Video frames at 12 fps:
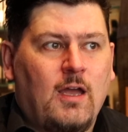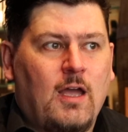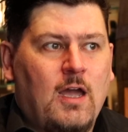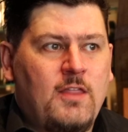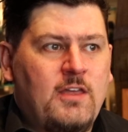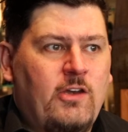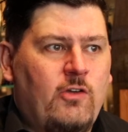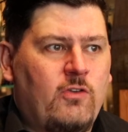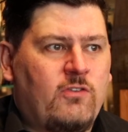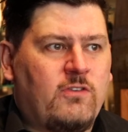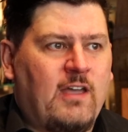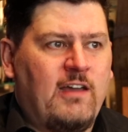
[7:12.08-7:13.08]
and then you
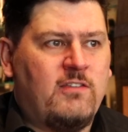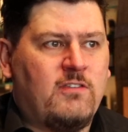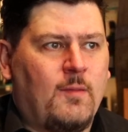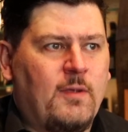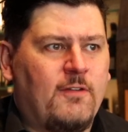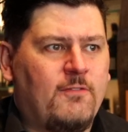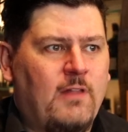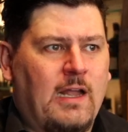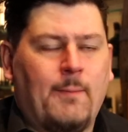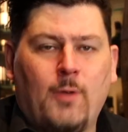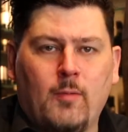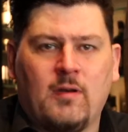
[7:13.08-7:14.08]
taste something like
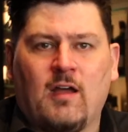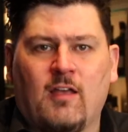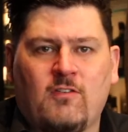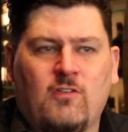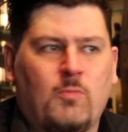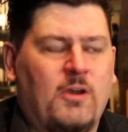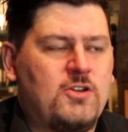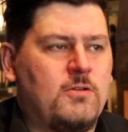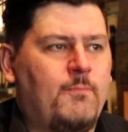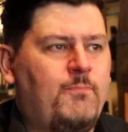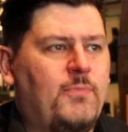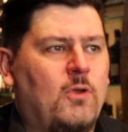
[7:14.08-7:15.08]
a bourbon cask
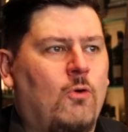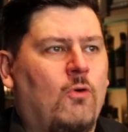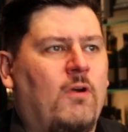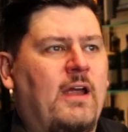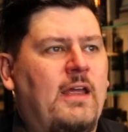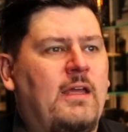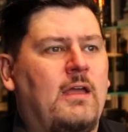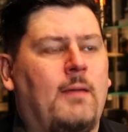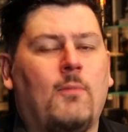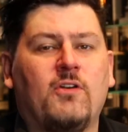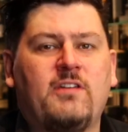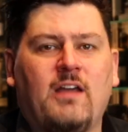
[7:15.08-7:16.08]
expression, or a
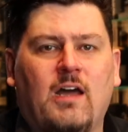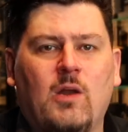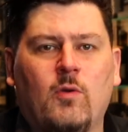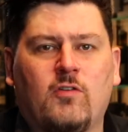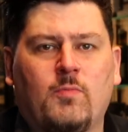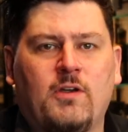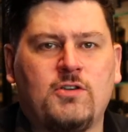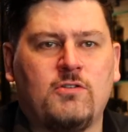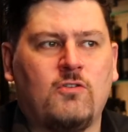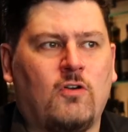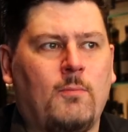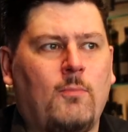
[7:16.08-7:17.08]
Amontillado
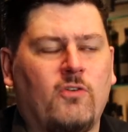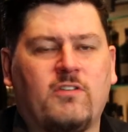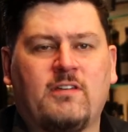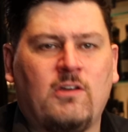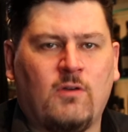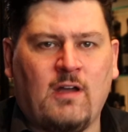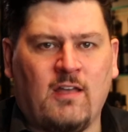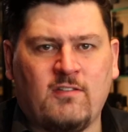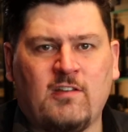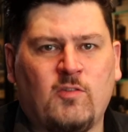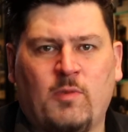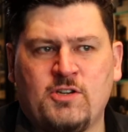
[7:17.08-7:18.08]
expression, or a Moscatel
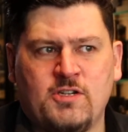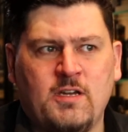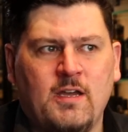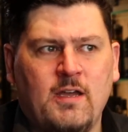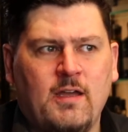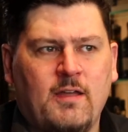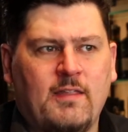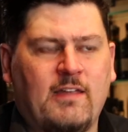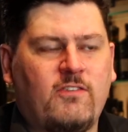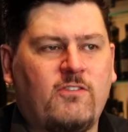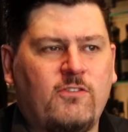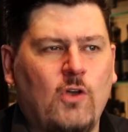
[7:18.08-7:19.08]
cask expression,
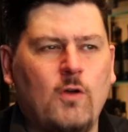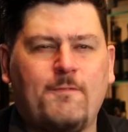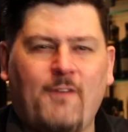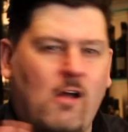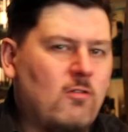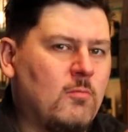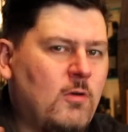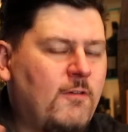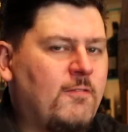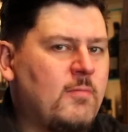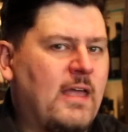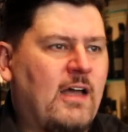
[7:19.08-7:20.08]
that's so far
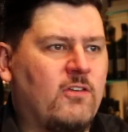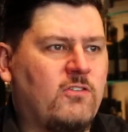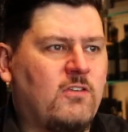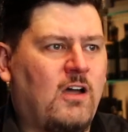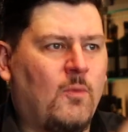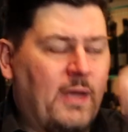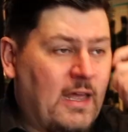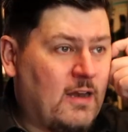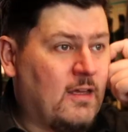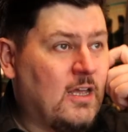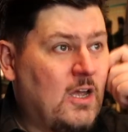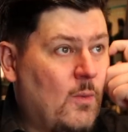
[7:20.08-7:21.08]
removed from the house style. We had
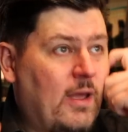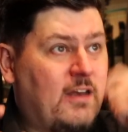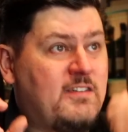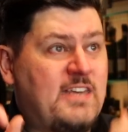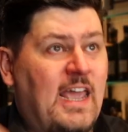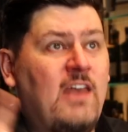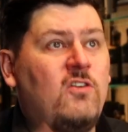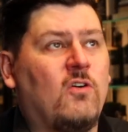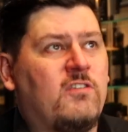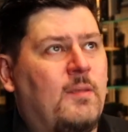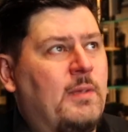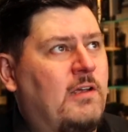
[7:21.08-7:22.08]
a 10
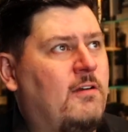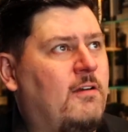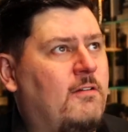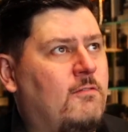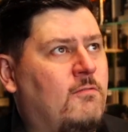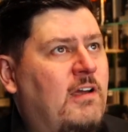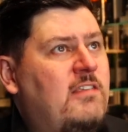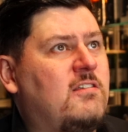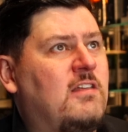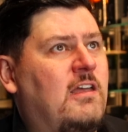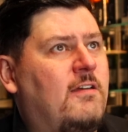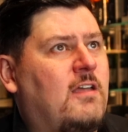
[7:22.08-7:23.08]
dot something
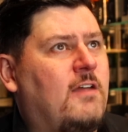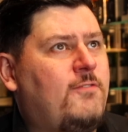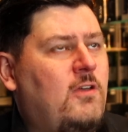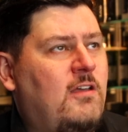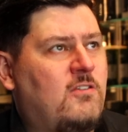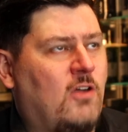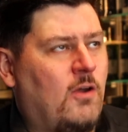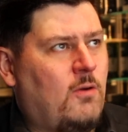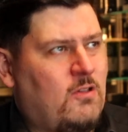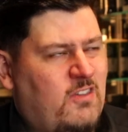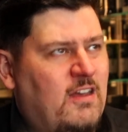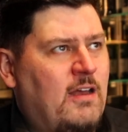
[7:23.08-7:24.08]
recently, a few years ago,
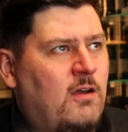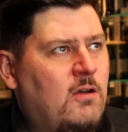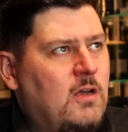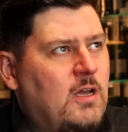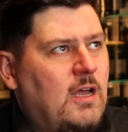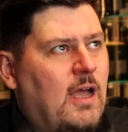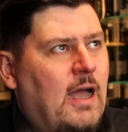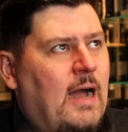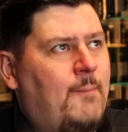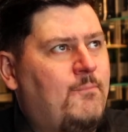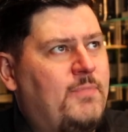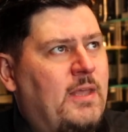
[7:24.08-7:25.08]
I'll say now,
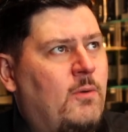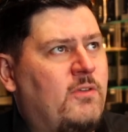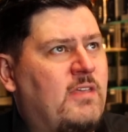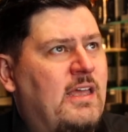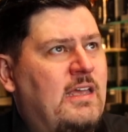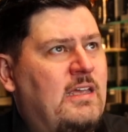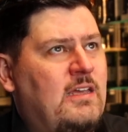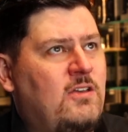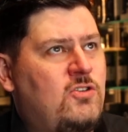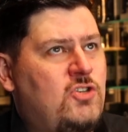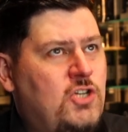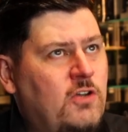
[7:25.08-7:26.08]
that was a
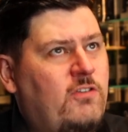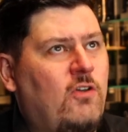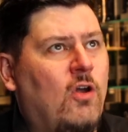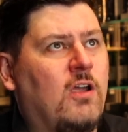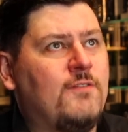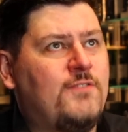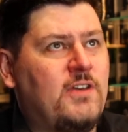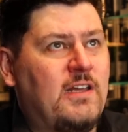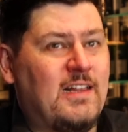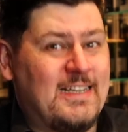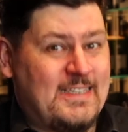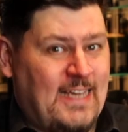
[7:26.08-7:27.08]
juicy oak and
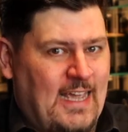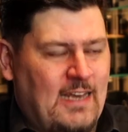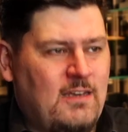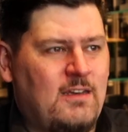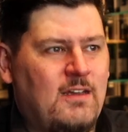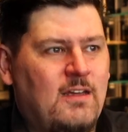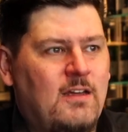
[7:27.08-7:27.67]
vanilla 10